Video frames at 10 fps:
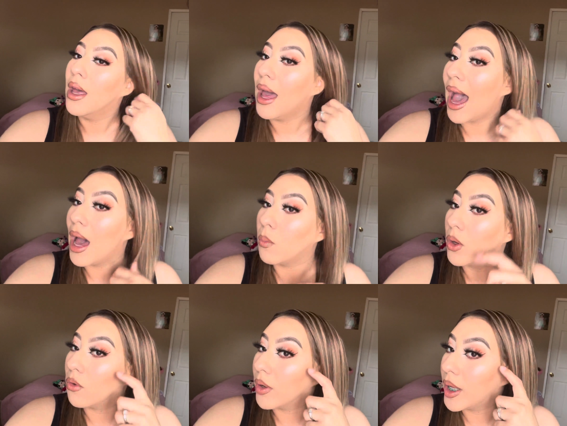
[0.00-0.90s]
I had one
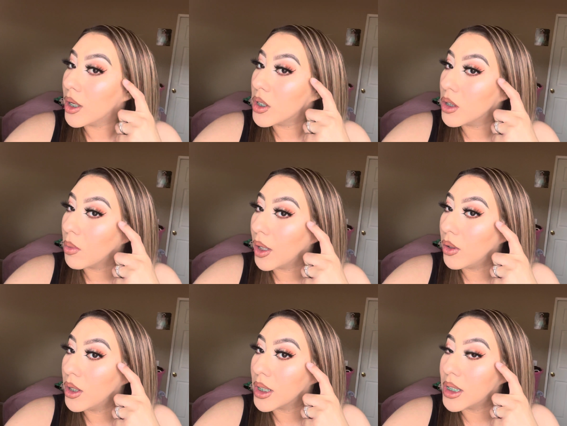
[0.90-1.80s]
over here somewhere. I know
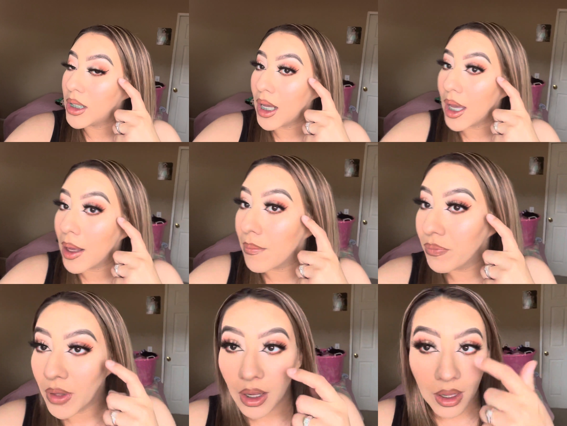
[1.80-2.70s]
you could see it.
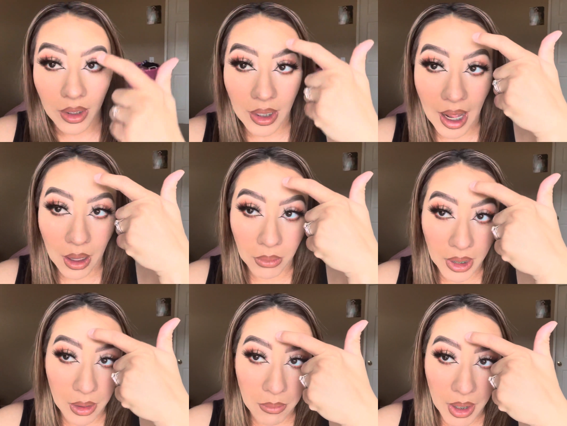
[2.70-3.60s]
Then I had one
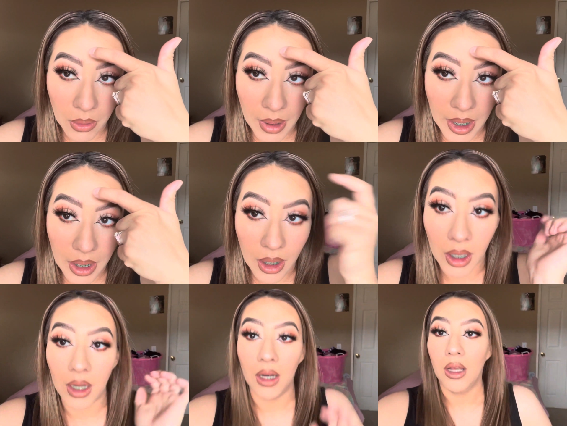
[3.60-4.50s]
in the middle right here.